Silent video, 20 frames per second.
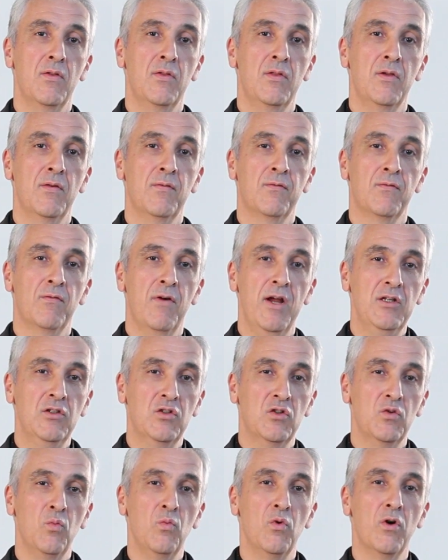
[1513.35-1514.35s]
the
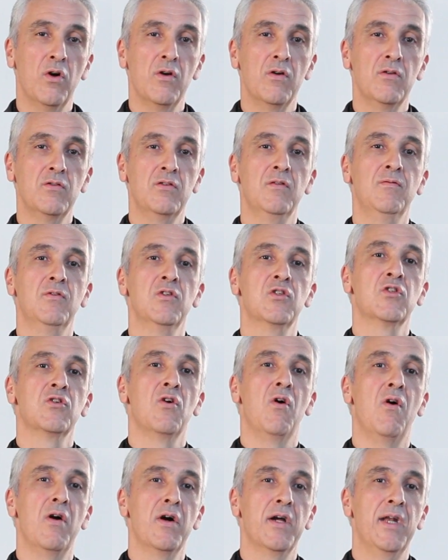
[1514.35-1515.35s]
French words of the
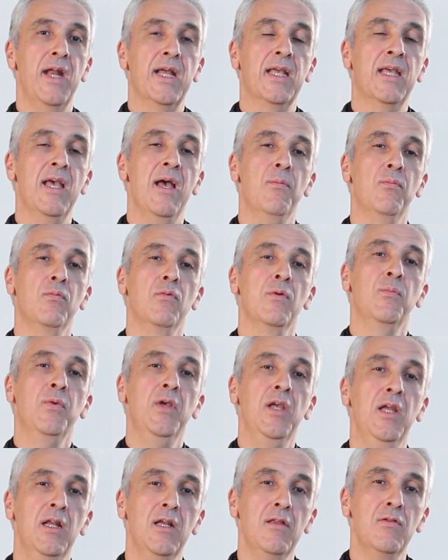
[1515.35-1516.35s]
song, and I kept
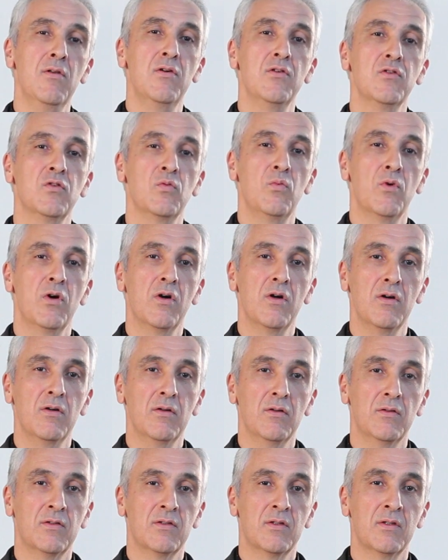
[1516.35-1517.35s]
repeating those
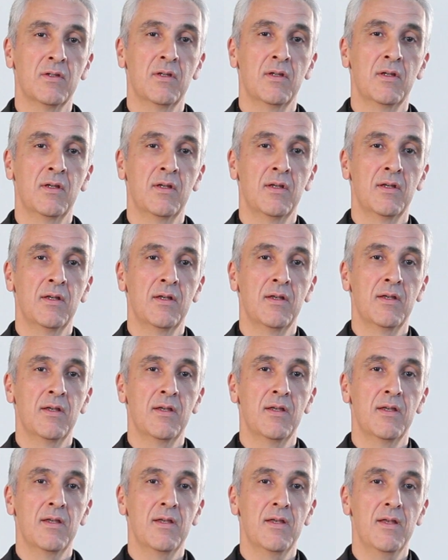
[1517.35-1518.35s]
words
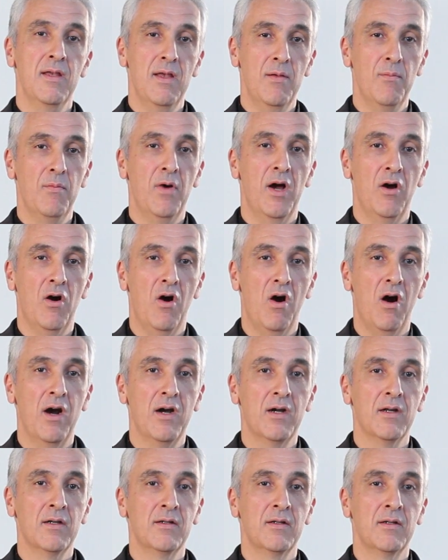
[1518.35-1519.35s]
in my
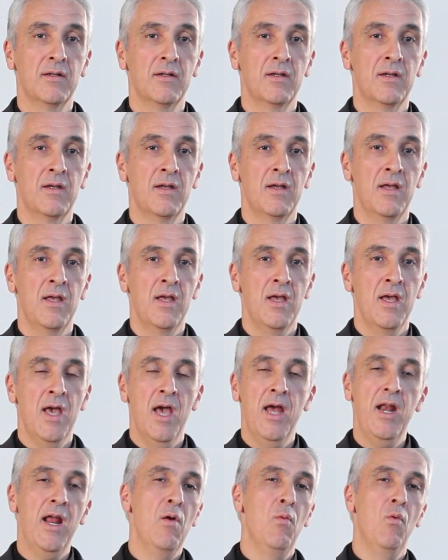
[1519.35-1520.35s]
heart.
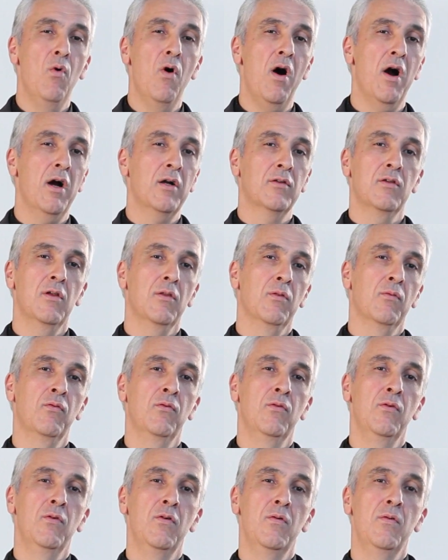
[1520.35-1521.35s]
And I walked
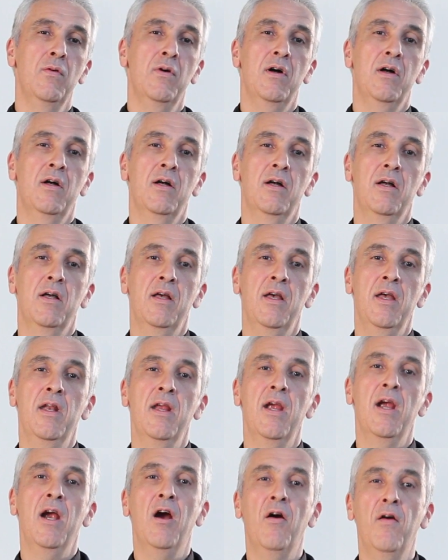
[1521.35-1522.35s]
through an
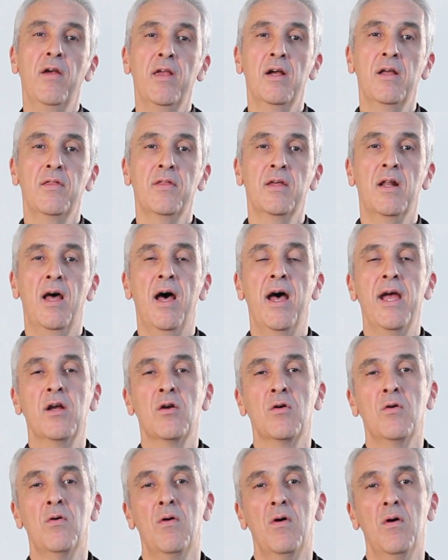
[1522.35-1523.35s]
area that I
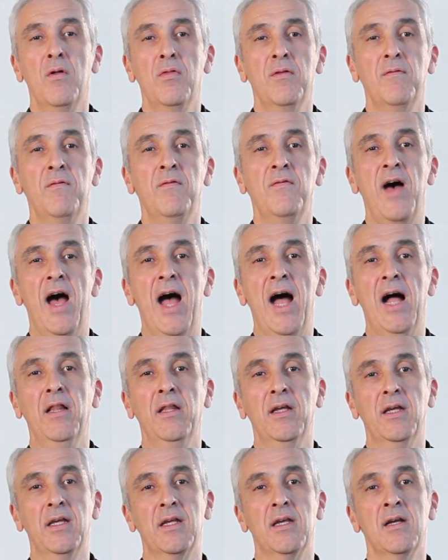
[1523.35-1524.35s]
call the
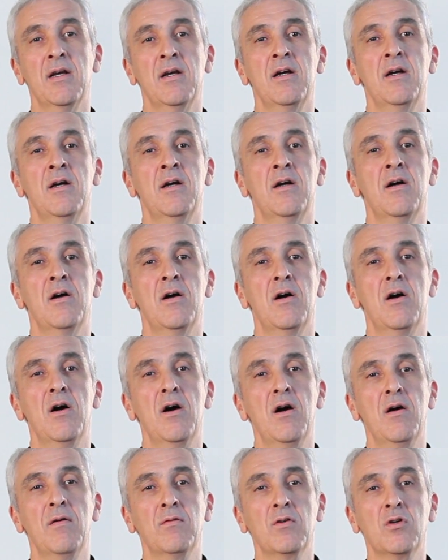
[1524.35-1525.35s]
Valley
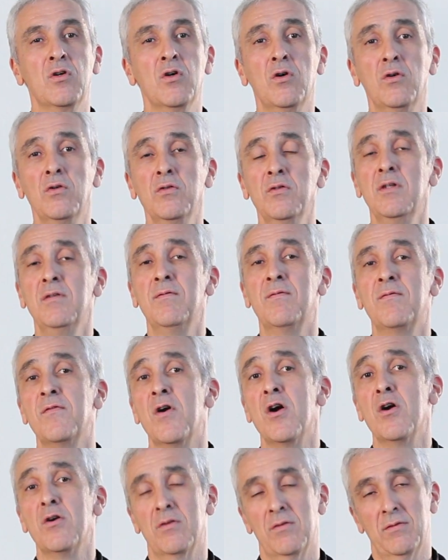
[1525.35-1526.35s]
of Golden
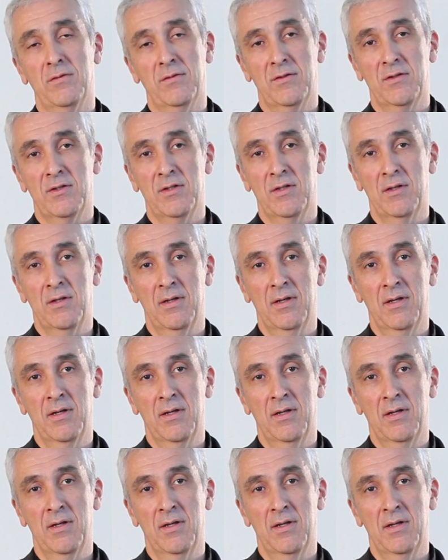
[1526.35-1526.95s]
Ferns.